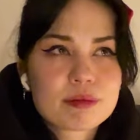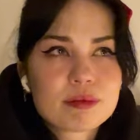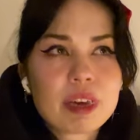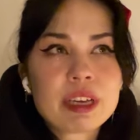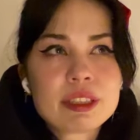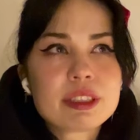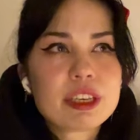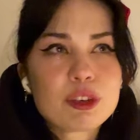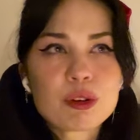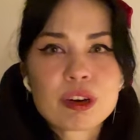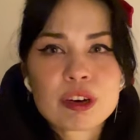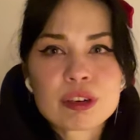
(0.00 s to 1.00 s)
I see
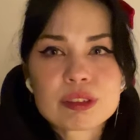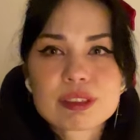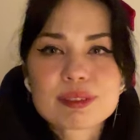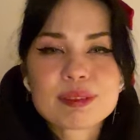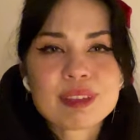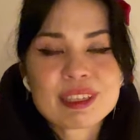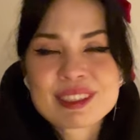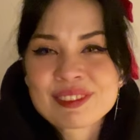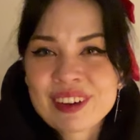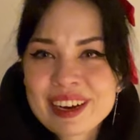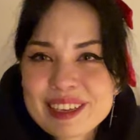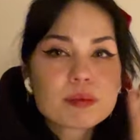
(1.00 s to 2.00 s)
you are hurt and it's
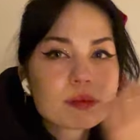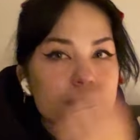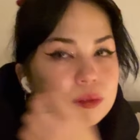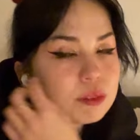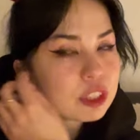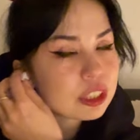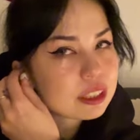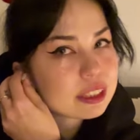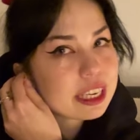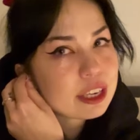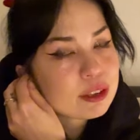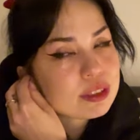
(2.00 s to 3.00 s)
fine. Just
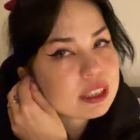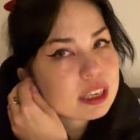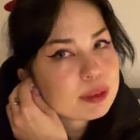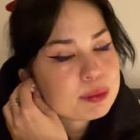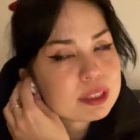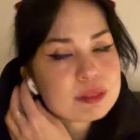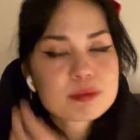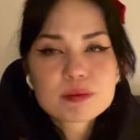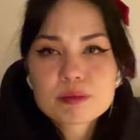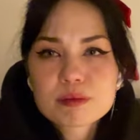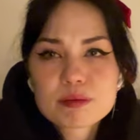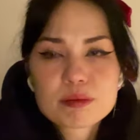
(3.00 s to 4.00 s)
take your time
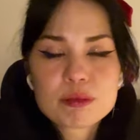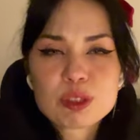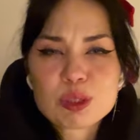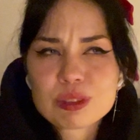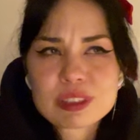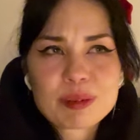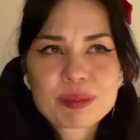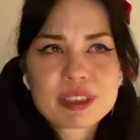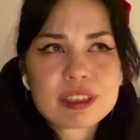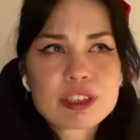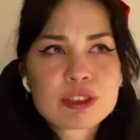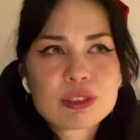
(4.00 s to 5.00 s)
and do something
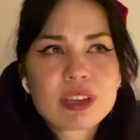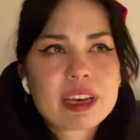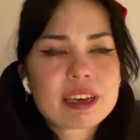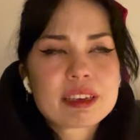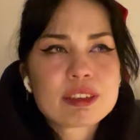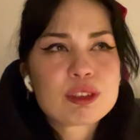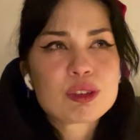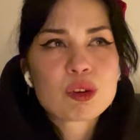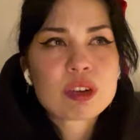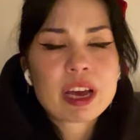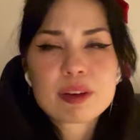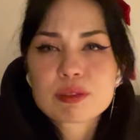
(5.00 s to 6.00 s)
that you like. And you don't
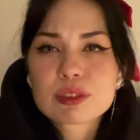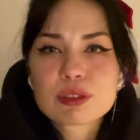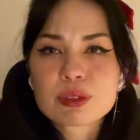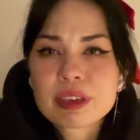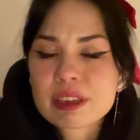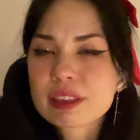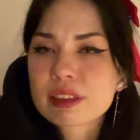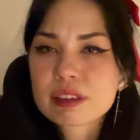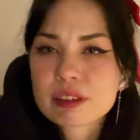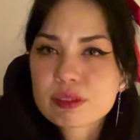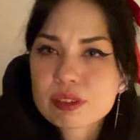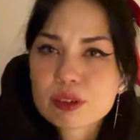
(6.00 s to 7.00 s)
have to do anything
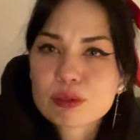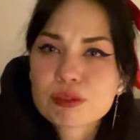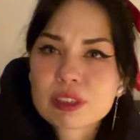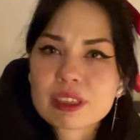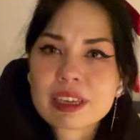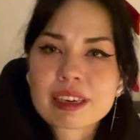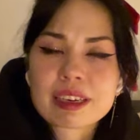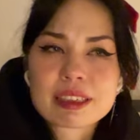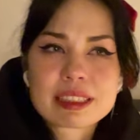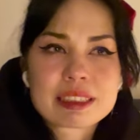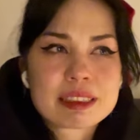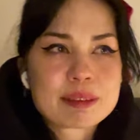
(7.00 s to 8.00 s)
if you don't feel like it.
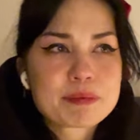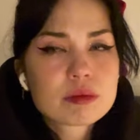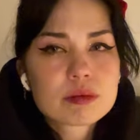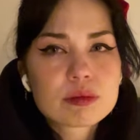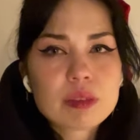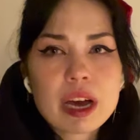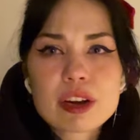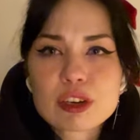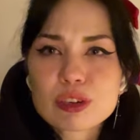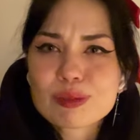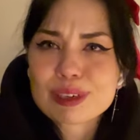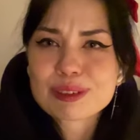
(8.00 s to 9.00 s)
And I don't
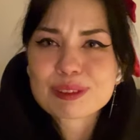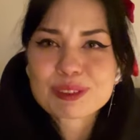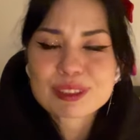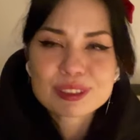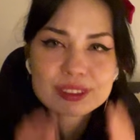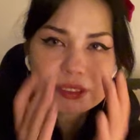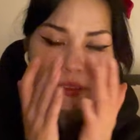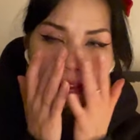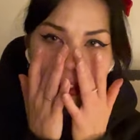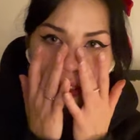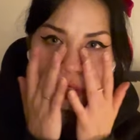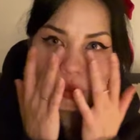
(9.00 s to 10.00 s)
know, but it was
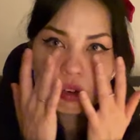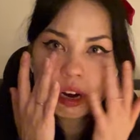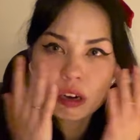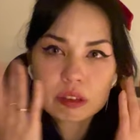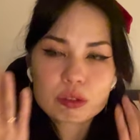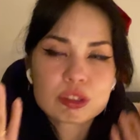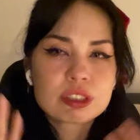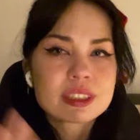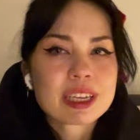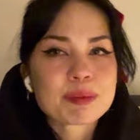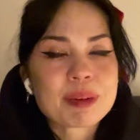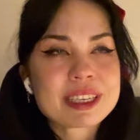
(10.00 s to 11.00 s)
so hard to just
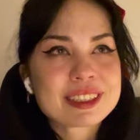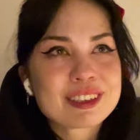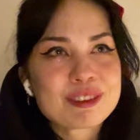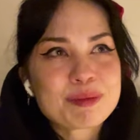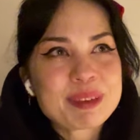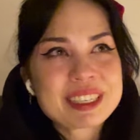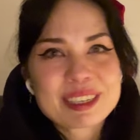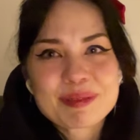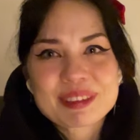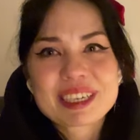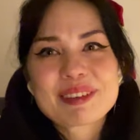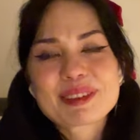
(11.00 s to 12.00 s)
let myself be
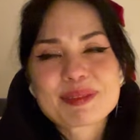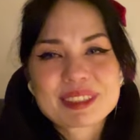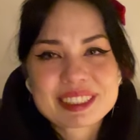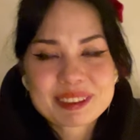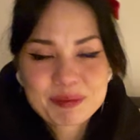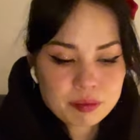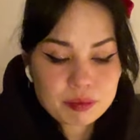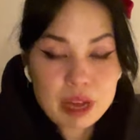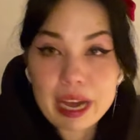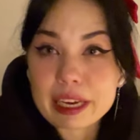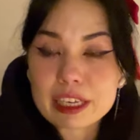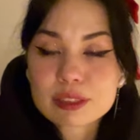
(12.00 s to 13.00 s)
sometimes. But
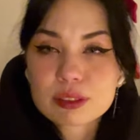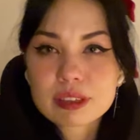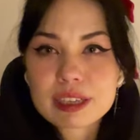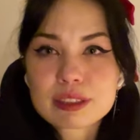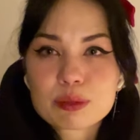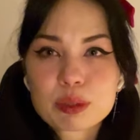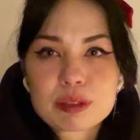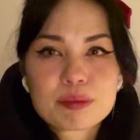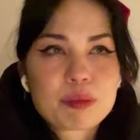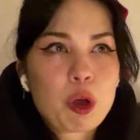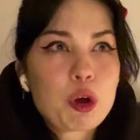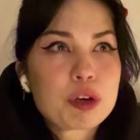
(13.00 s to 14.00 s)
I guess that's what
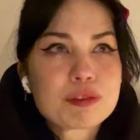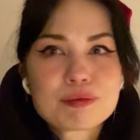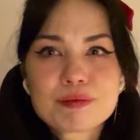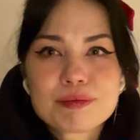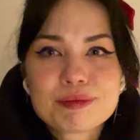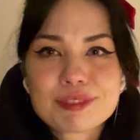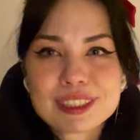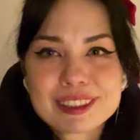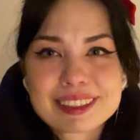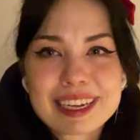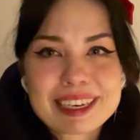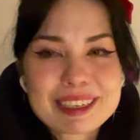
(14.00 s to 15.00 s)
hurt feels
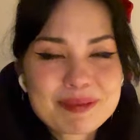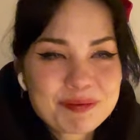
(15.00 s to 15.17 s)
like.